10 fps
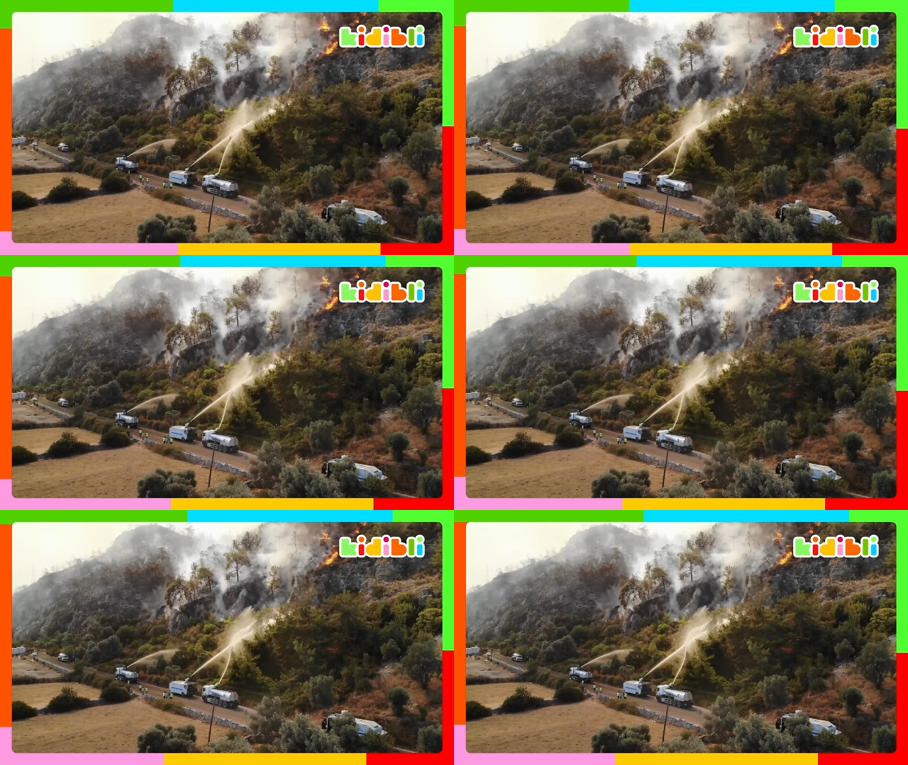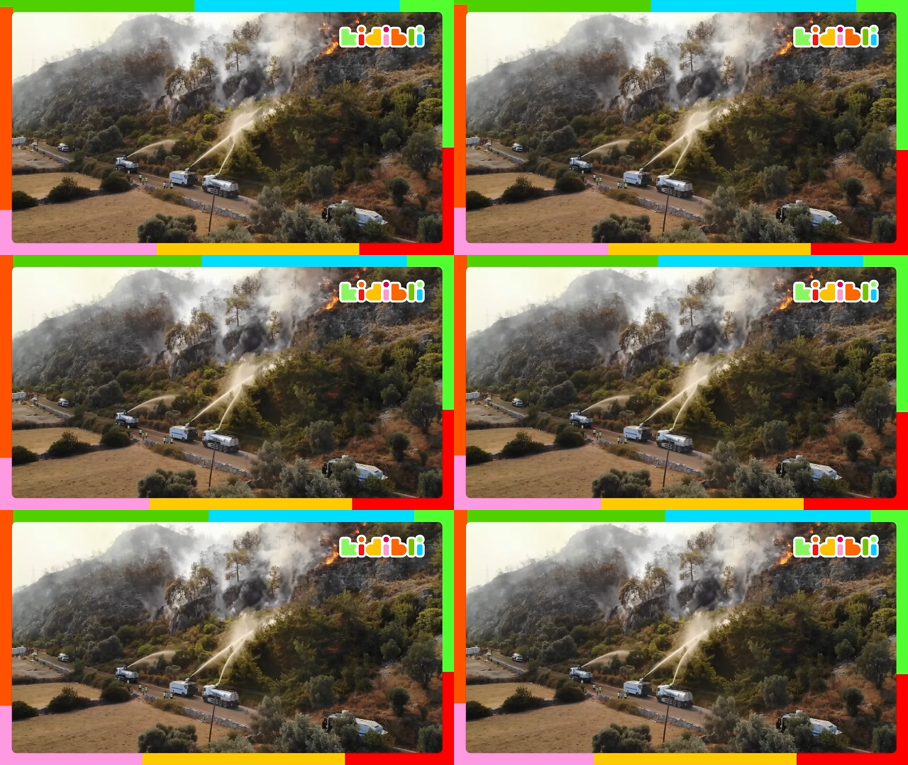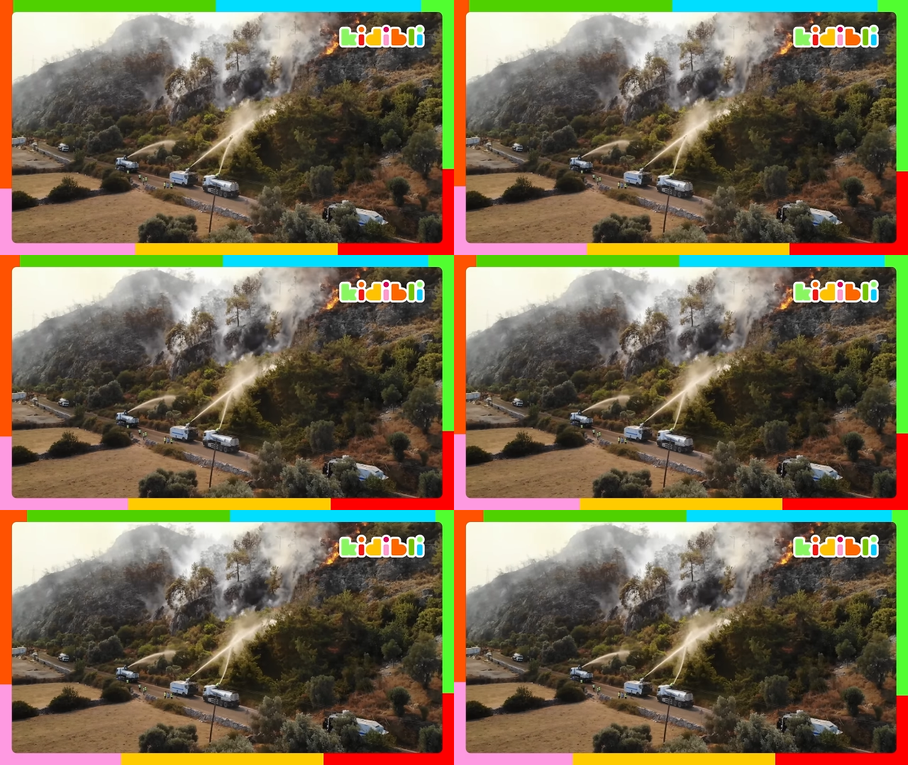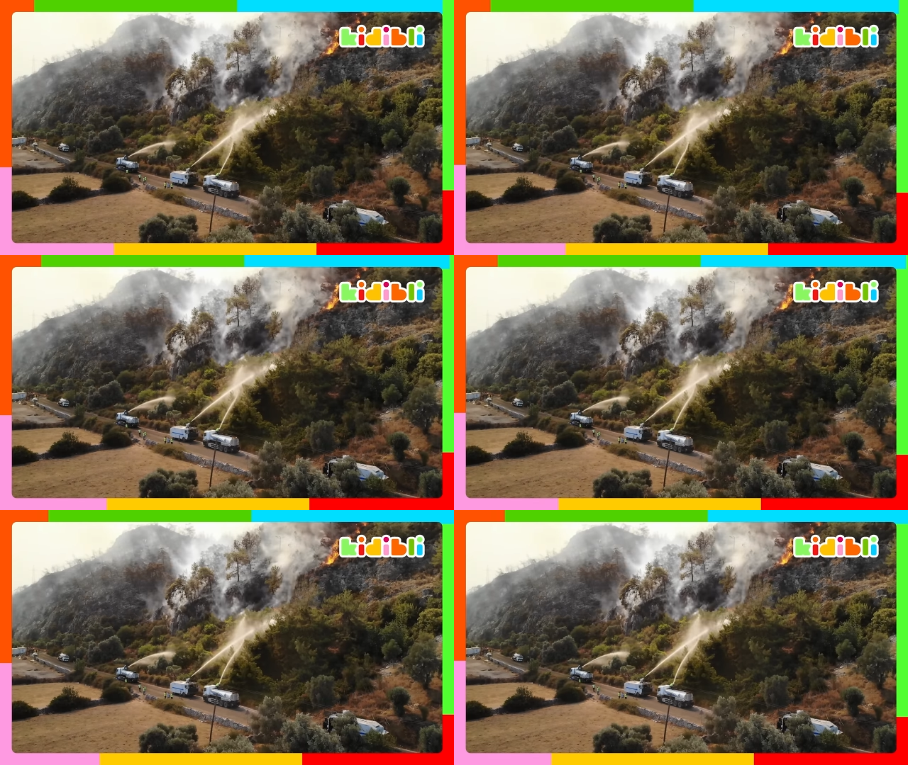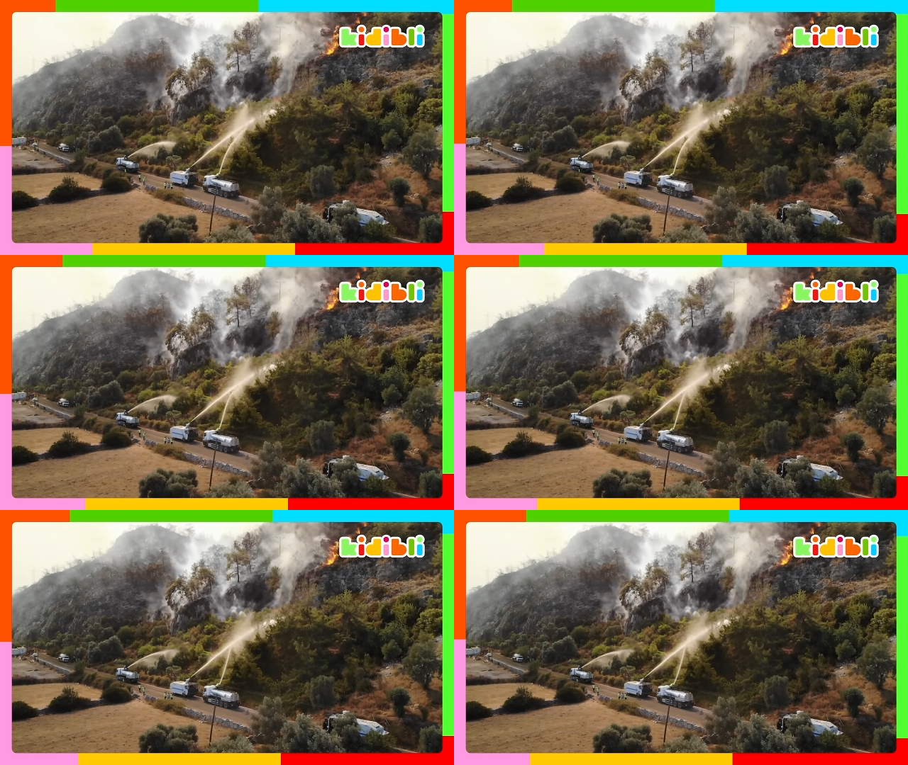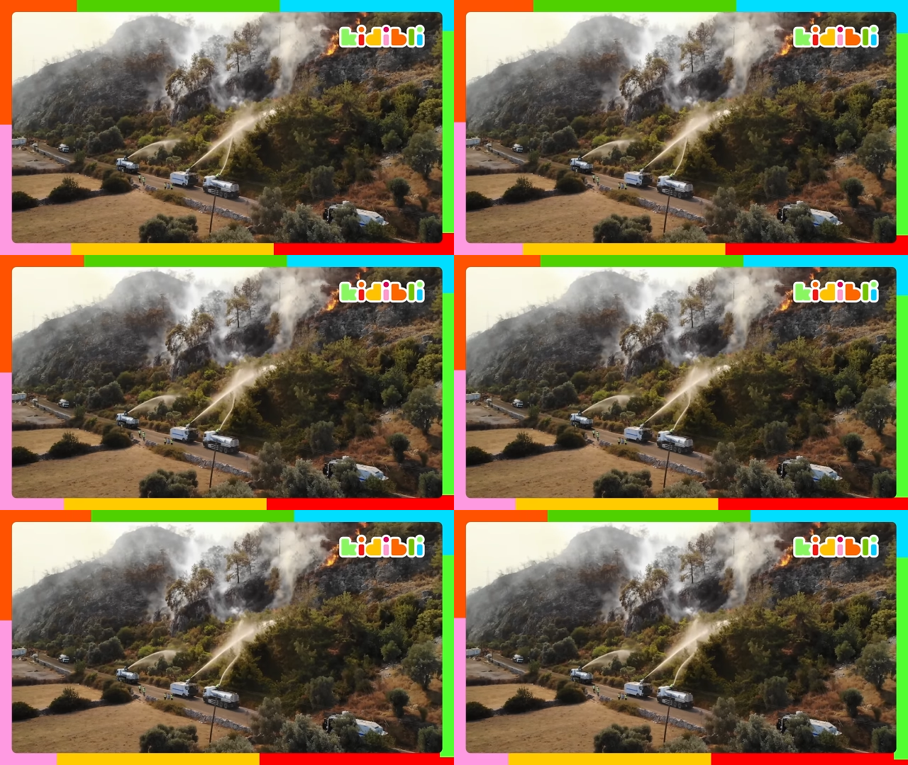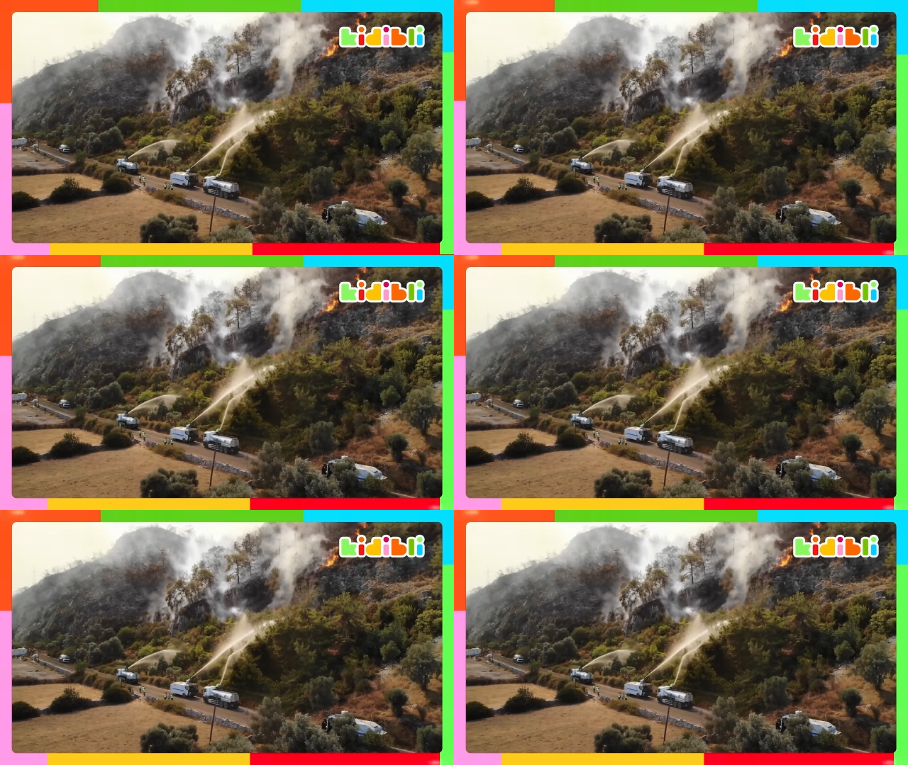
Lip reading: Nobody's mouth can be seen.